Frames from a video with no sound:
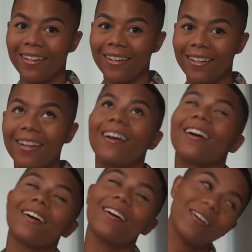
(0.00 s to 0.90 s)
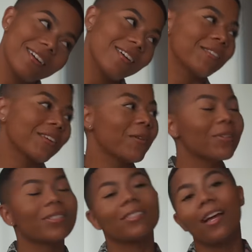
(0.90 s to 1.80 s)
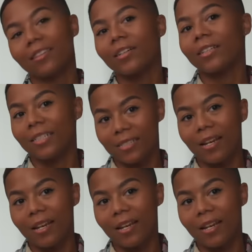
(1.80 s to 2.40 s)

SEAL in it. Okay, well, it's not the Khaleesi